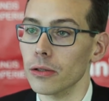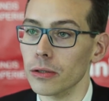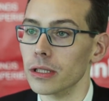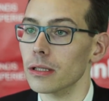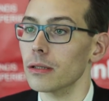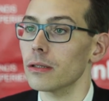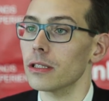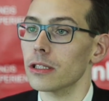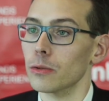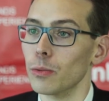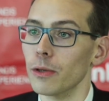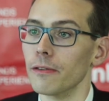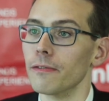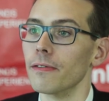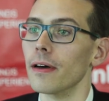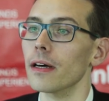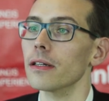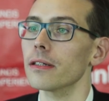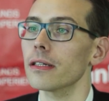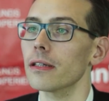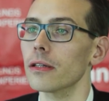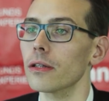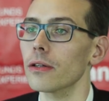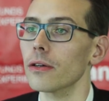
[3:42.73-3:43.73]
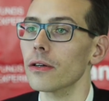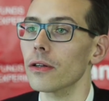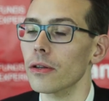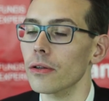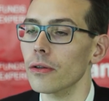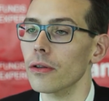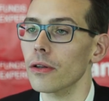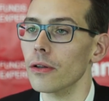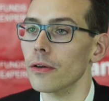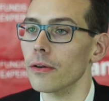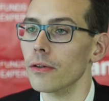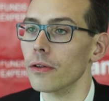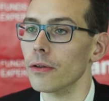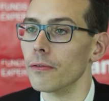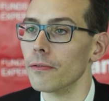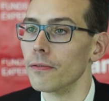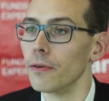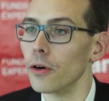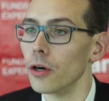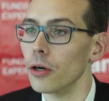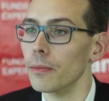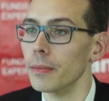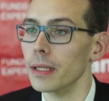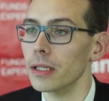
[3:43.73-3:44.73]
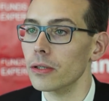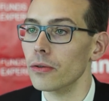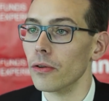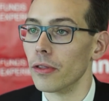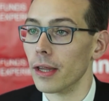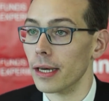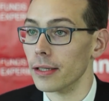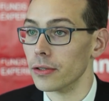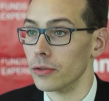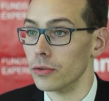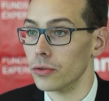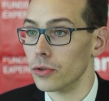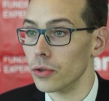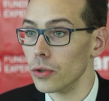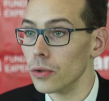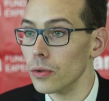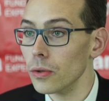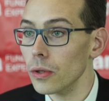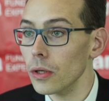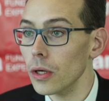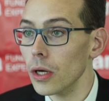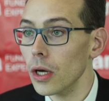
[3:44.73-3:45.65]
since we founded the firm in 2002.